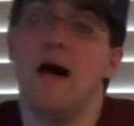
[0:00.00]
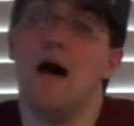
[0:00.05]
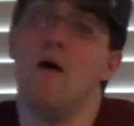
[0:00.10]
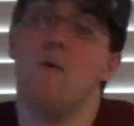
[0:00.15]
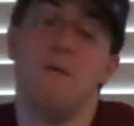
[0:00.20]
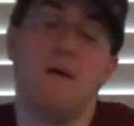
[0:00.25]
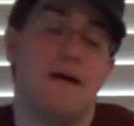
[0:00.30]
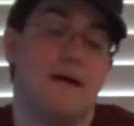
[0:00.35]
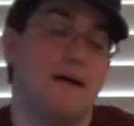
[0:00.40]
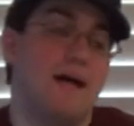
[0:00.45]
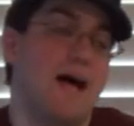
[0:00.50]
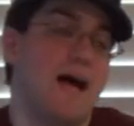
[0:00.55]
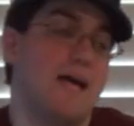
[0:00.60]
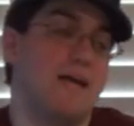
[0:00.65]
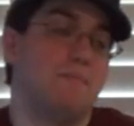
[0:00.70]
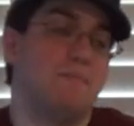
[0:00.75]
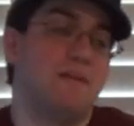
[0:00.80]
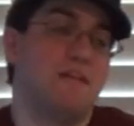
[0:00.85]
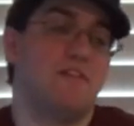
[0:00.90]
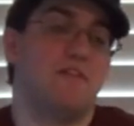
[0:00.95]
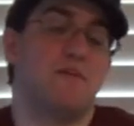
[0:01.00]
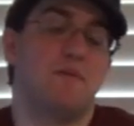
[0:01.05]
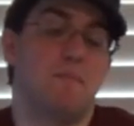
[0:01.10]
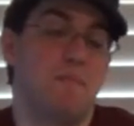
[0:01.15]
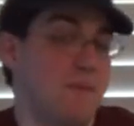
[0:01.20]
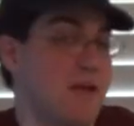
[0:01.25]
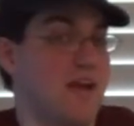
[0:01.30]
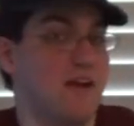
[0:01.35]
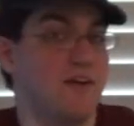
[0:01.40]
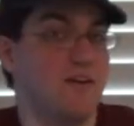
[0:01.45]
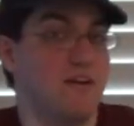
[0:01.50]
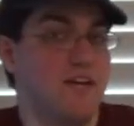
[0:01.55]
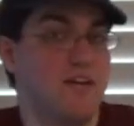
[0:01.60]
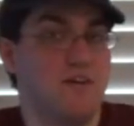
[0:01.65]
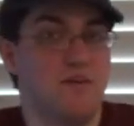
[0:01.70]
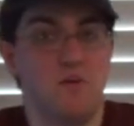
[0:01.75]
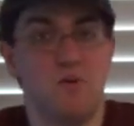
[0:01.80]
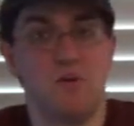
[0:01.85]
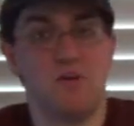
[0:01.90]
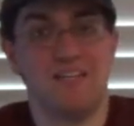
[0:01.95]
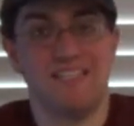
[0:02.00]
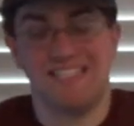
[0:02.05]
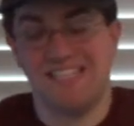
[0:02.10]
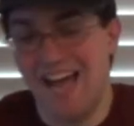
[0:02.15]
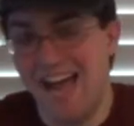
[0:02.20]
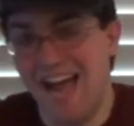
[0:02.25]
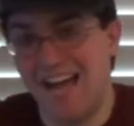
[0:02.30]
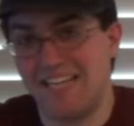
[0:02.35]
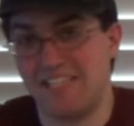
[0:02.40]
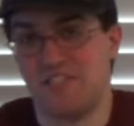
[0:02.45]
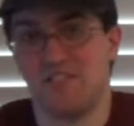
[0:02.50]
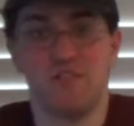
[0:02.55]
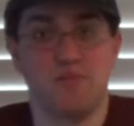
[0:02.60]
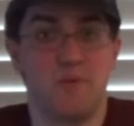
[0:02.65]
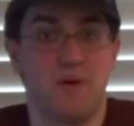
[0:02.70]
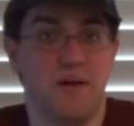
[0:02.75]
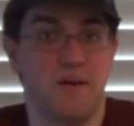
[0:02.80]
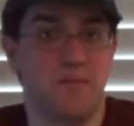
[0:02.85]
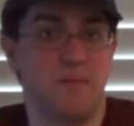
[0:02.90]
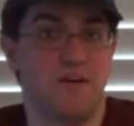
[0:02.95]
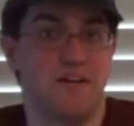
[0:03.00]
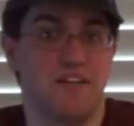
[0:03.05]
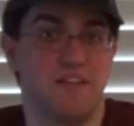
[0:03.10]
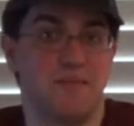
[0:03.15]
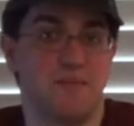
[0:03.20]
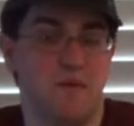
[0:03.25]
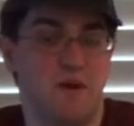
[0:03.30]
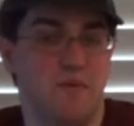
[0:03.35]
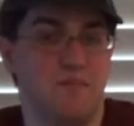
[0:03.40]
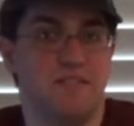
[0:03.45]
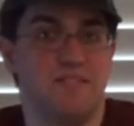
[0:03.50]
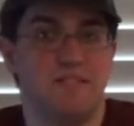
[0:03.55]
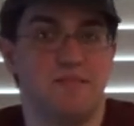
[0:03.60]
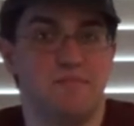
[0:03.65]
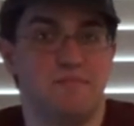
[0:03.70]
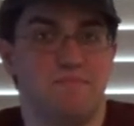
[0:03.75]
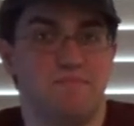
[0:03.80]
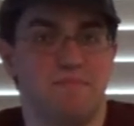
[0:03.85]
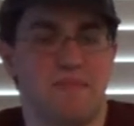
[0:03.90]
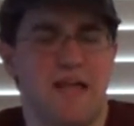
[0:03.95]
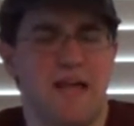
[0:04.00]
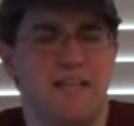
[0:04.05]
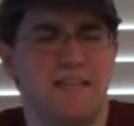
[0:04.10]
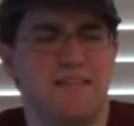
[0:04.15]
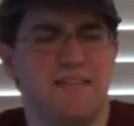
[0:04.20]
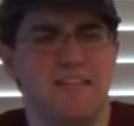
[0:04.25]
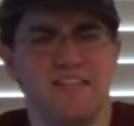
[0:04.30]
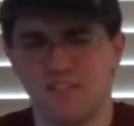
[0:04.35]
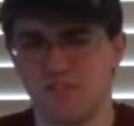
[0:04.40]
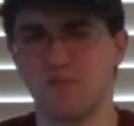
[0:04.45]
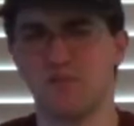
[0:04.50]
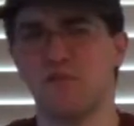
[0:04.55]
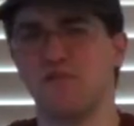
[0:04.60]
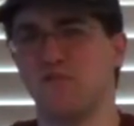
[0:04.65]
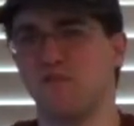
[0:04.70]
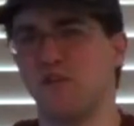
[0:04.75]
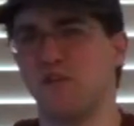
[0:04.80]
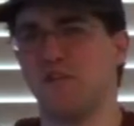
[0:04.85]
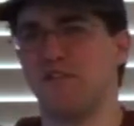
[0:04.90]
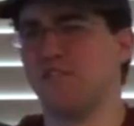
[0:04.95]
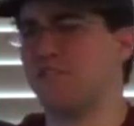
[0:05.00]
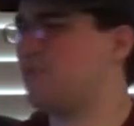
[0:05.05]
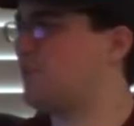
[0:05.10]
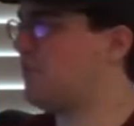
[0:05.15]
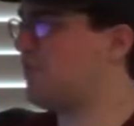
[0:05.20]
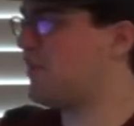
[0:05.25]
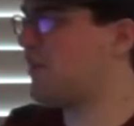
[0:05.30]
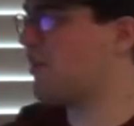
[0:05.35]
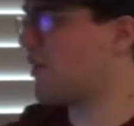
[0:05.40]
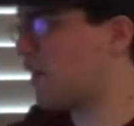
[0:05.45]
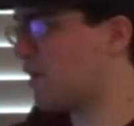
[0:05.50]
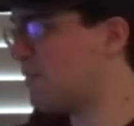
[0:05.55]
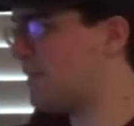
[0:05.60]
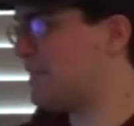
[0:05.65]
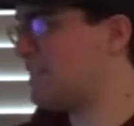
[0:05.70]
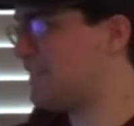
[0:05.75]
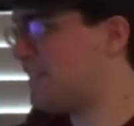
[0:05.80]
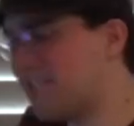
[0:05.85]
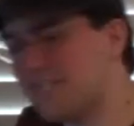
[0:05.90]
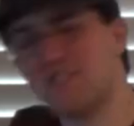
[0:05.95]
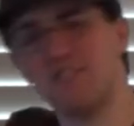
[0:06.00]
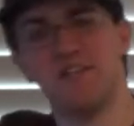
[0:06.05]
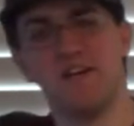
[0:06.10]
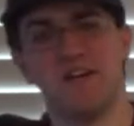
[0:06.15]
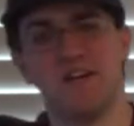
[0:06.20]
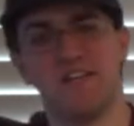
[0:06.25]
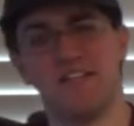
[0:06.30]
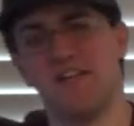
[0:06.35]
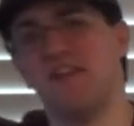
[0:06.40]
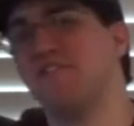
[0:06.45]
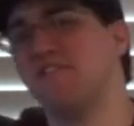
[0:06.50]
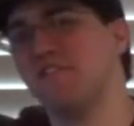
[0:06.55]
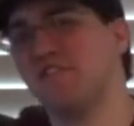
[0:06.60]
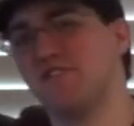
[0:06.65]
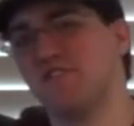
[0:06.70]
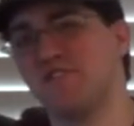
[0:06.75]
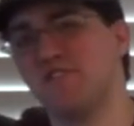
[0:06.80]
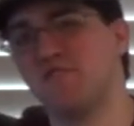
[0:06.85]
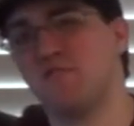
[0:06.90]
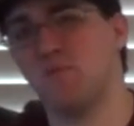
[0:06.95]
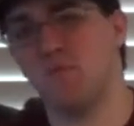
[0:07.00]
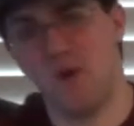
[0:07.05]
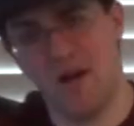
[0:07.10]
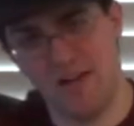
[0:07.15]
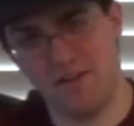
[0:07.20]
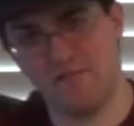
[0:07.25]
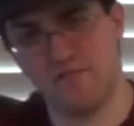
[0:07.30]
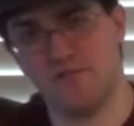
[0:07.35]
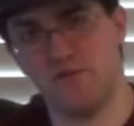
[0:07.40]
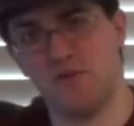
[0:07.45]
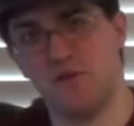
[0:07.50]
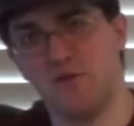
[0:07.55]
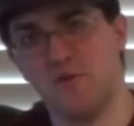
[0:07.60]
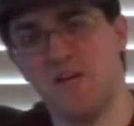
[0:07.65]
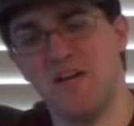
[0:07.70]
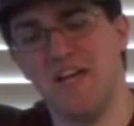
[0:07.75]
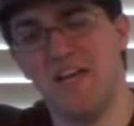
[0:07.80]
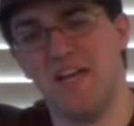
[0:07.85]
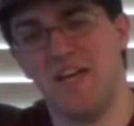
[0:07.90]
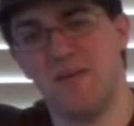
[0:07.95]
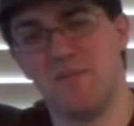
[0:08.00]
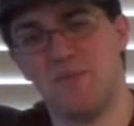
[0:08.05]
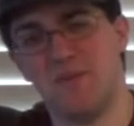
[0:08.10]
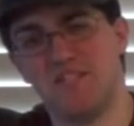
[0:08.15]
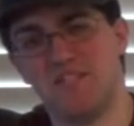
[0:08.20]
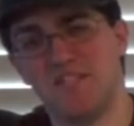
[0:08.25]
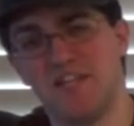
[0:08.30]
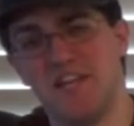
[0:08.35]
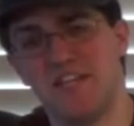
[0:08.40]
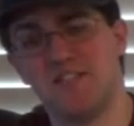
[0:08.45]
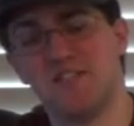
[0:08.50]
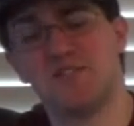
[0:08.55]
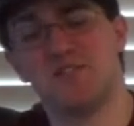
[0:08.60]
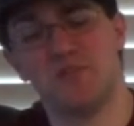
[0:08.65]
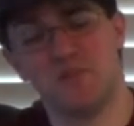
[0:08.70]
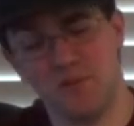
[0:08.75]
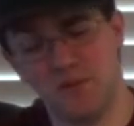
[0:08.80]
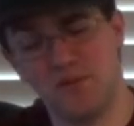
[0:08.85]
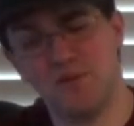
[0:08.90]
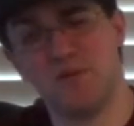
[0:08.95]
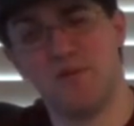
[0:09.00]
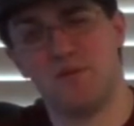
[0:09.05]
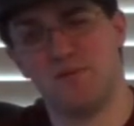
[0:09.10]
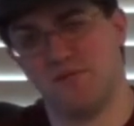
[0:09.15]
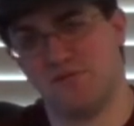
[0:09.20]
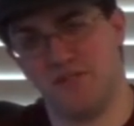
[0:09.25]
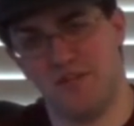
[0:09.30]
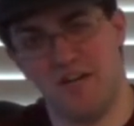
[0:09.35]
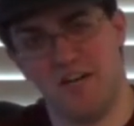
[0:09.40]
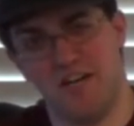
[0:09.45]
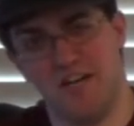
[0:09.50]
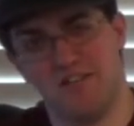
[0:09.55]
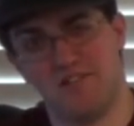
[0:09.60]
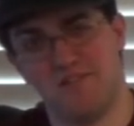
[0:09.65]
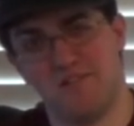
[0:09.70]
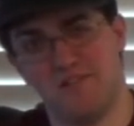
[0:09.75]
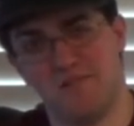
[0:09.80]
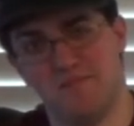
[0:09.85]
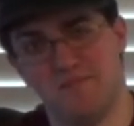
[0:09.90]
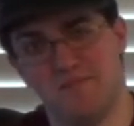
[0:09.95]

Well, I am neither married nor attached to anyone at the moment. Unless you're referring to the Urban Dictionary definition of waifu, in which case, screw you, Josh.